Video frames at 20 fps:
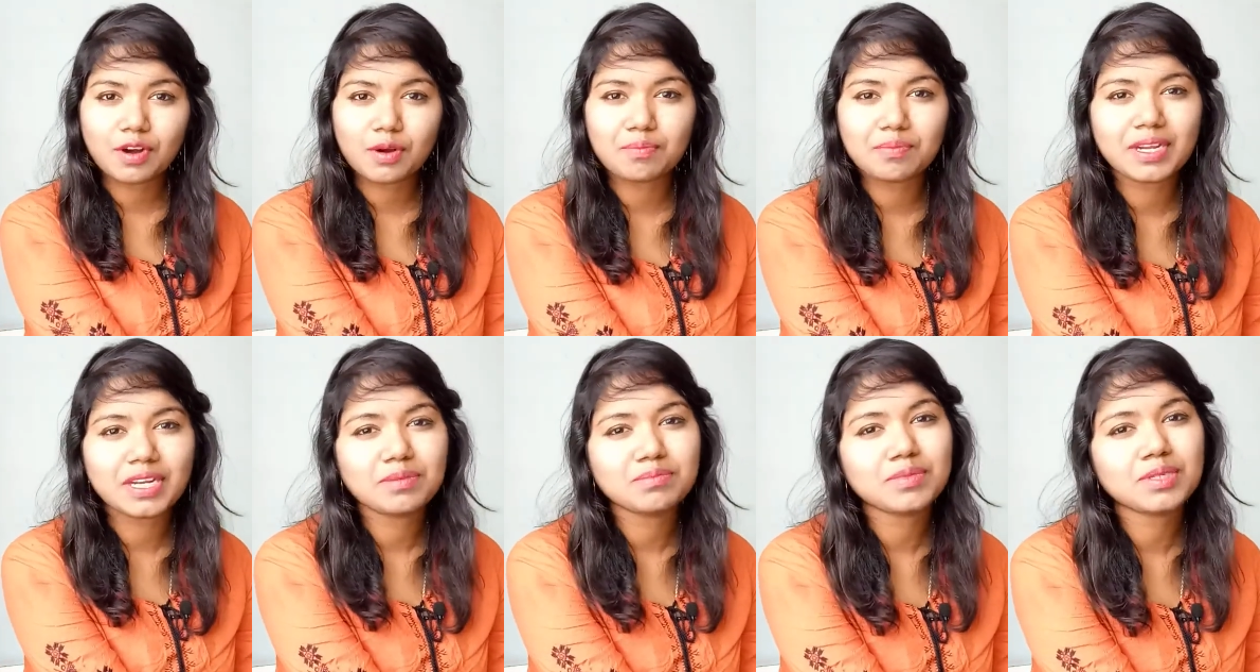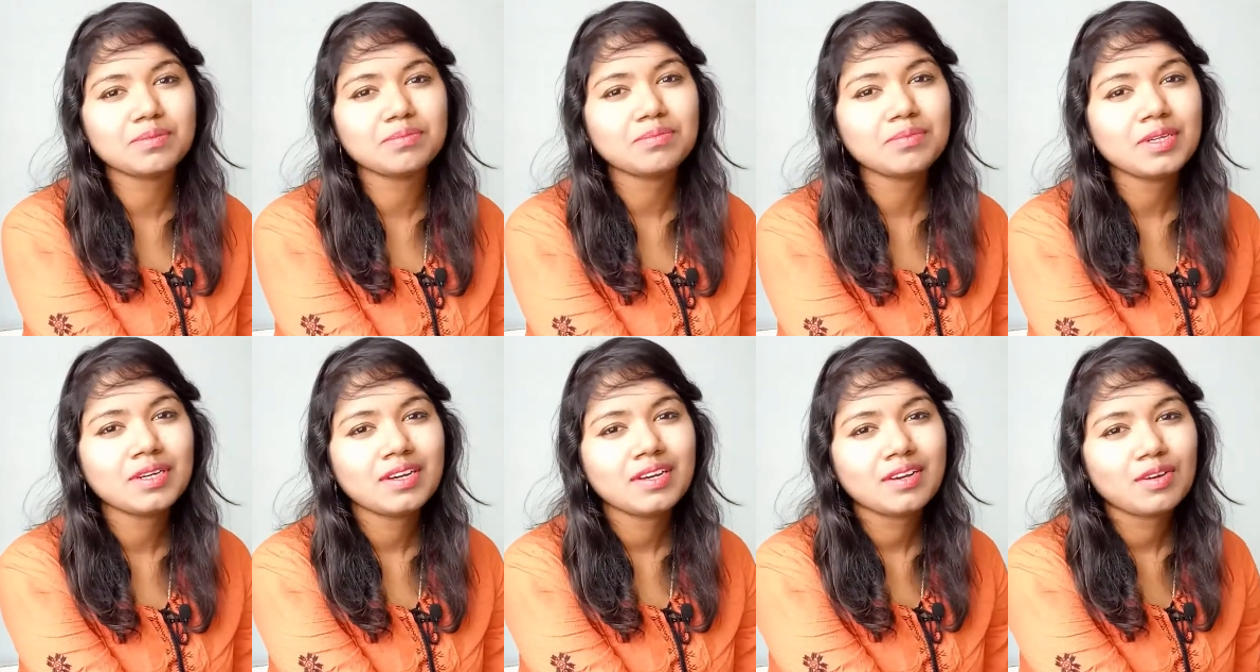for
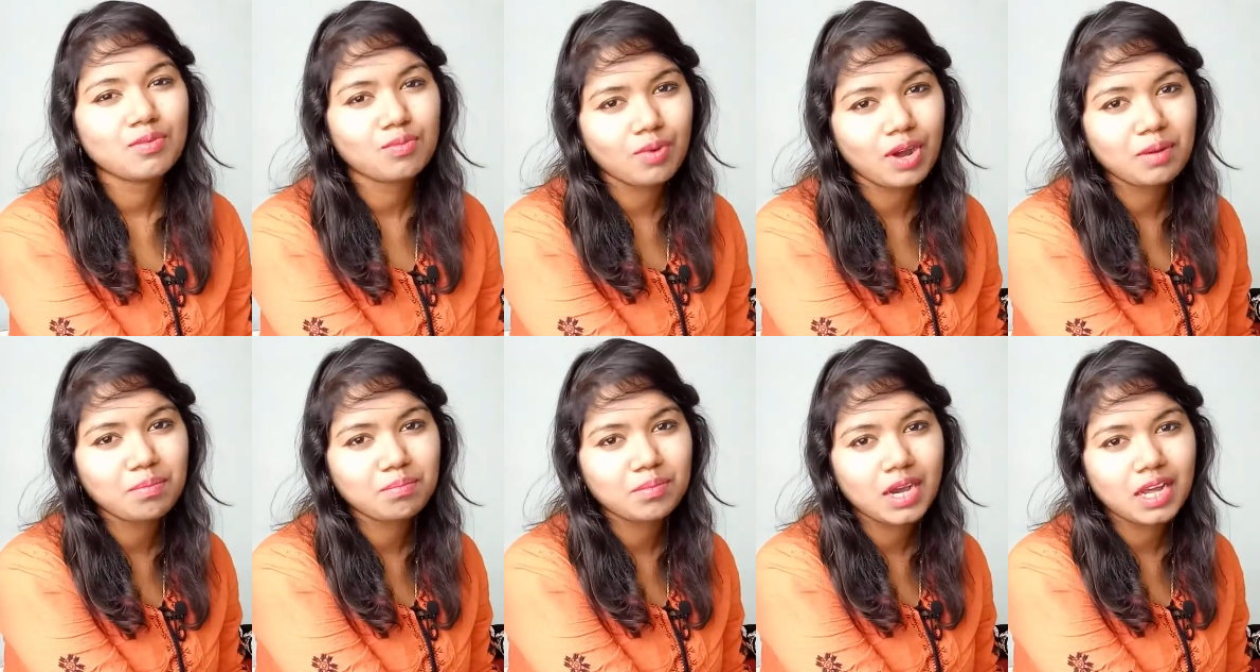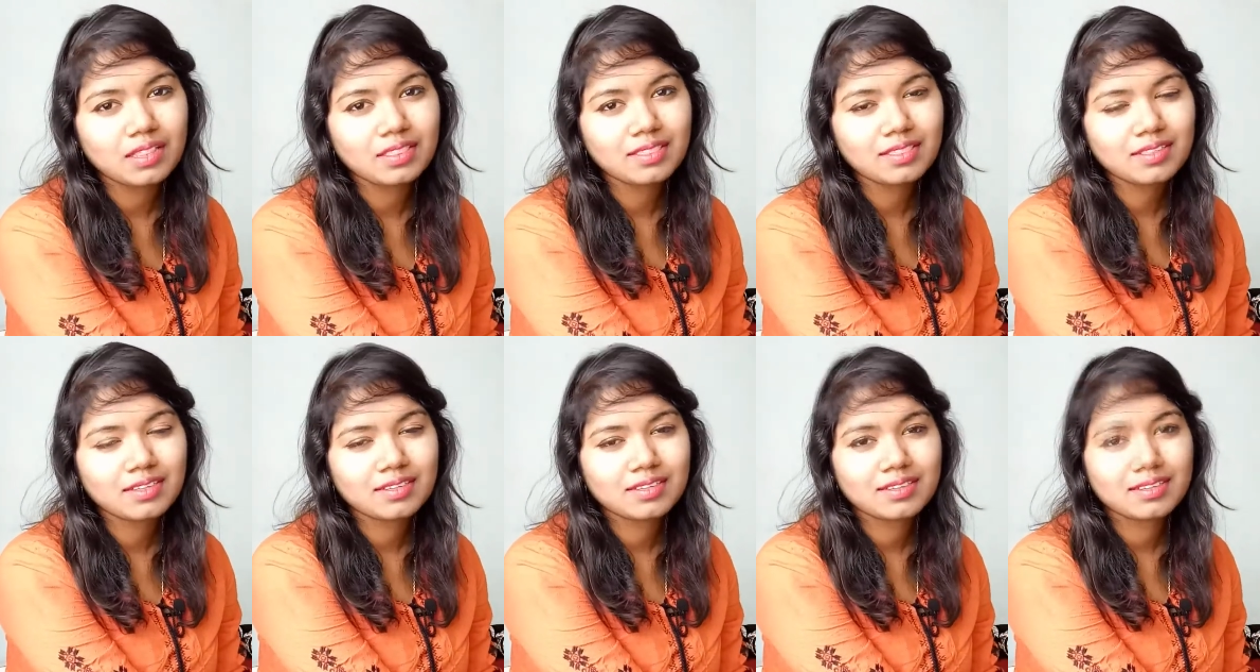minimum 1
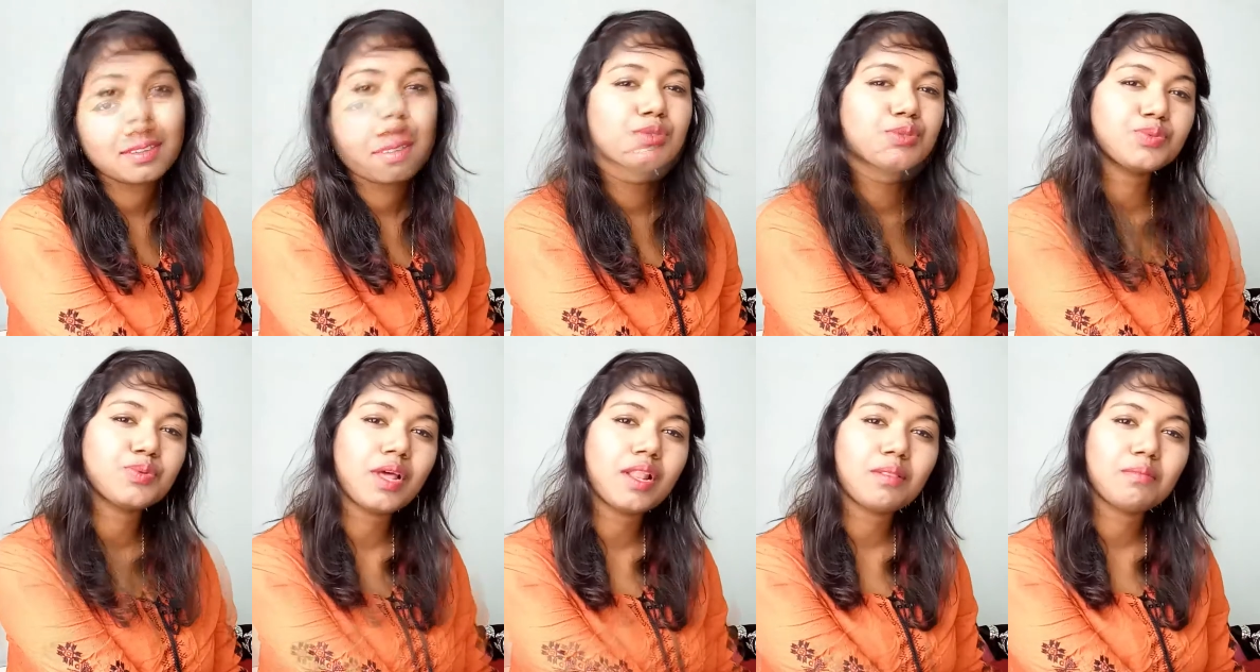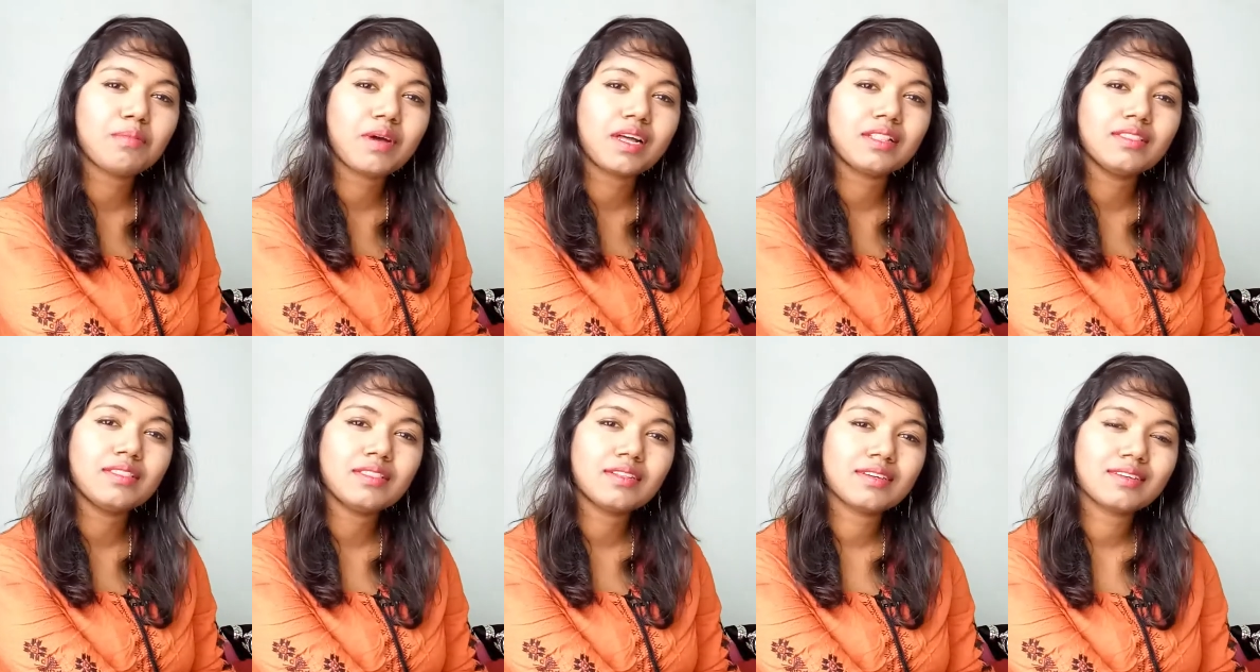month to 12
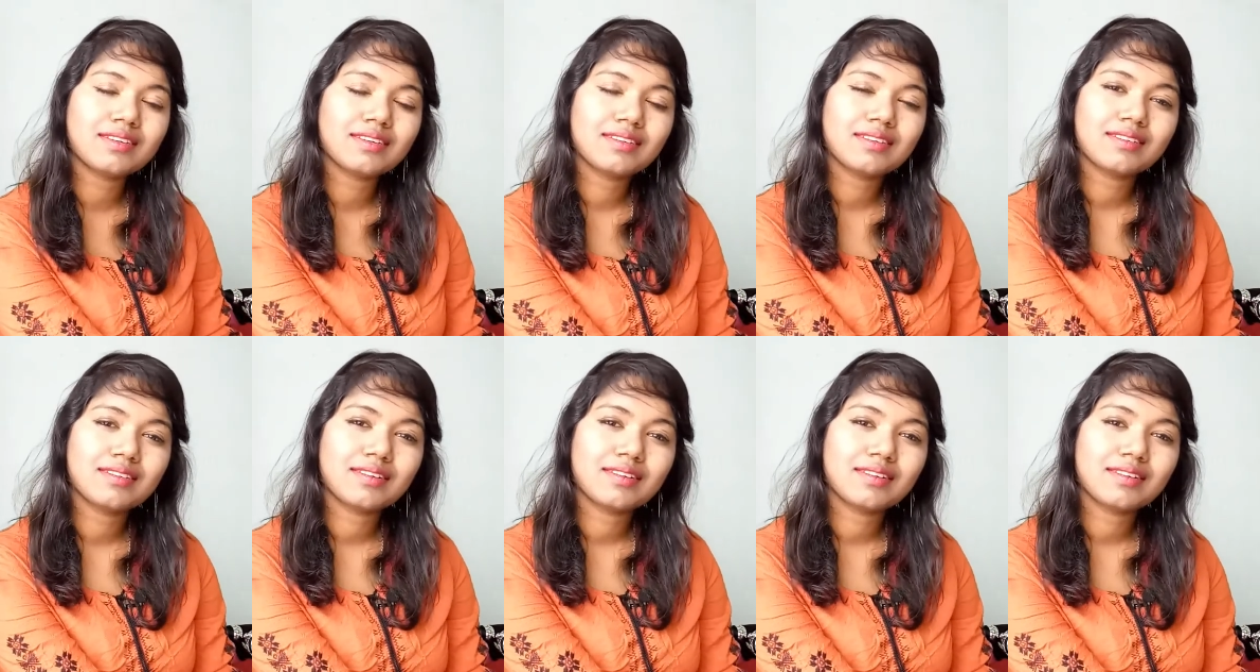months,